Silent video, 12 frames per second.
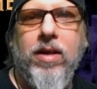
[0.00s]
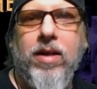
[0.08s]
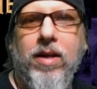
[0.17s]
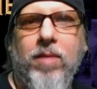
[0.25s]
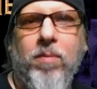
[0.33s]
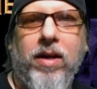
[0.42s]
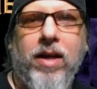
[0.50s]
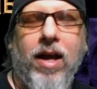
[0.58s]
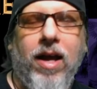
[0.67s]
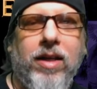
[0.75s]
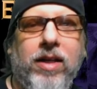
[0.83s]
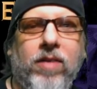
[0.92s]
My
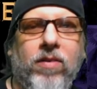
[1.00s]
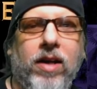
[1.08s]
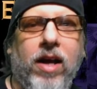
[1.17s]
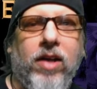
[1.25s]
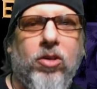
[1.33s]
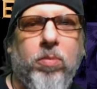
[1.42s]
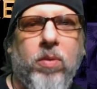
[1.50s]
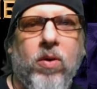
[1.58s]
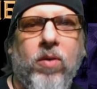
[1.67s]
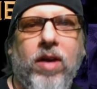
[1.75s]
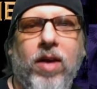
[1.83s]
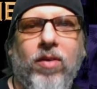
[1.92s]
collie even got spooked
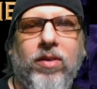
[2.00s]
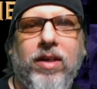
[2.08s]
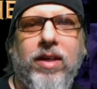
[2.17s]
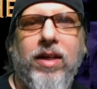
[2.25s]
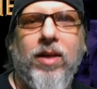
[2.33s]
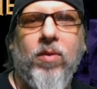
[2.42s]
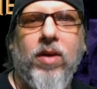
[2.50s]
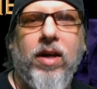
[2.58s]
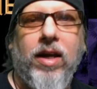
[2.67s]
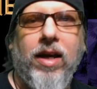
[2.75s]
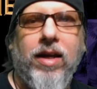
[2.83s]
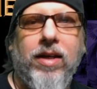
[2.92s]
when I was a kid when I
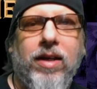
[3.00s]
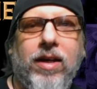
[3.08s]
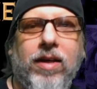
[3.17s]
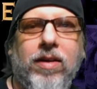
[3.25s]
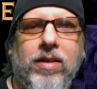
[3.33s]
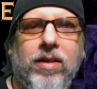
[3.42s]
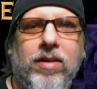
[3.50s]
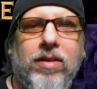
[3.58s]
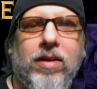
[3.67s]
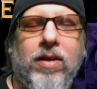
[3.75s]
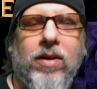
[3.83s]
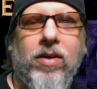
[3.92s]
had this
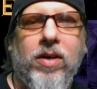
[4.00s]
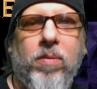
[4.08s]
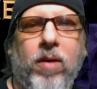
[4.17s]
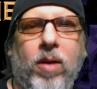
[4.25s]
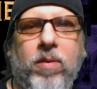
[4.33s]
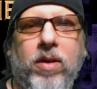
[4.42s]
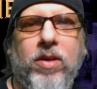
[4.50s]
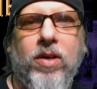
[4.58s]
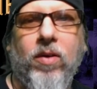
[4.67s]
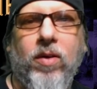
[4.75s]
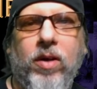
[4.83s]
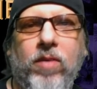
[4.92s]
Ernie puppet,
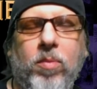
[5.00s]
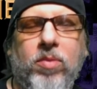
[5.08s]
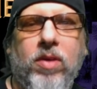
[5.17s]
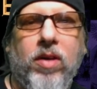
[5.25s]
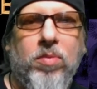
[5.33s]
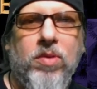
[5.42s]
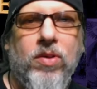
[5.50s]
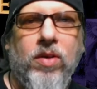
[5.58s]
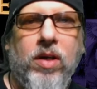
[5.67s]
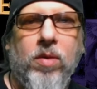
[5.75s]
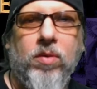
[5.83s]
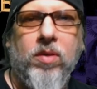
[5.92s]
Ernie from Sesame
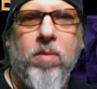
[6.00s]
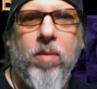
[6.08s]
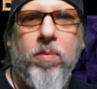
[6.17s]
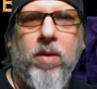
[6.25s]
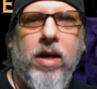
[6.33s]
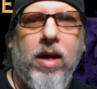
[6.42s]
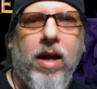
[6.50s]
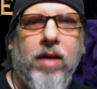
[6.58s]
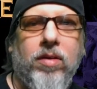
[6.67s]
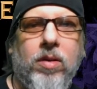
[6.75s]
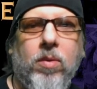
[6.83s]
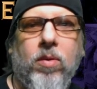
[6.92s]
Street. It was a Muppet. It
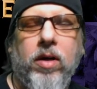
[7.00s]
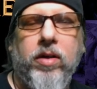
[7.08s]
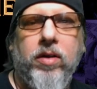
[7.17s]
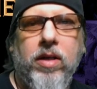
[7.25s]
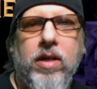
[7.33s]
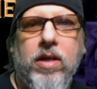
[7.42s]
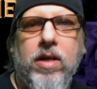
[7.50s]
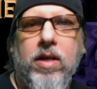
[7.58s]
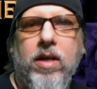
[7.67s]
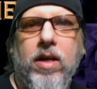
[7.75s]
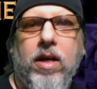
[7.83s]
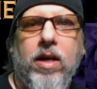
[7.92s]
actually worked.
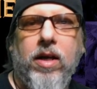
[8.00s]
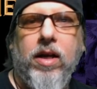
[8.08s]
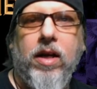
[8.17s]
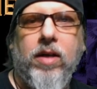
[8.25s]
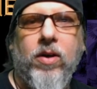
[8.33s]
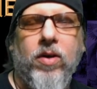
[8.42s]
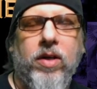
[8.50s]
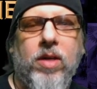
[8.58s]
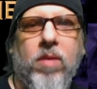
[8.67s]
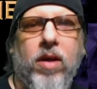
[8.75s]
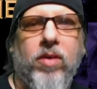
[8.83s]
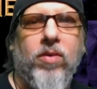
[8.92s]
And I had Cookie
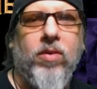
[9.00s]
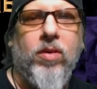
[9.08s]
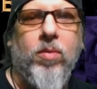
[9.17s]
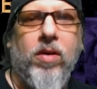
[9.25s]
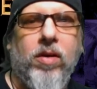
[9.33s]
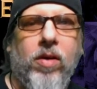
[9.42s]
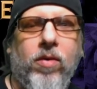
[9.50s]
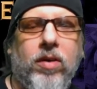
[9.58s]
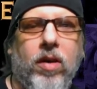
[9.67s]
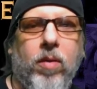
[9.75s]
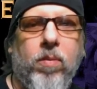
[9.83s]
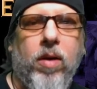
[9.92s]
Monster and some. I always
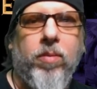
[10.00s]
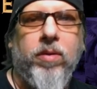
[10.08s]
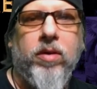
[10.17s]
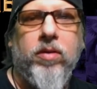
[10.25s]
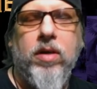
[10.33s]
loved puppets.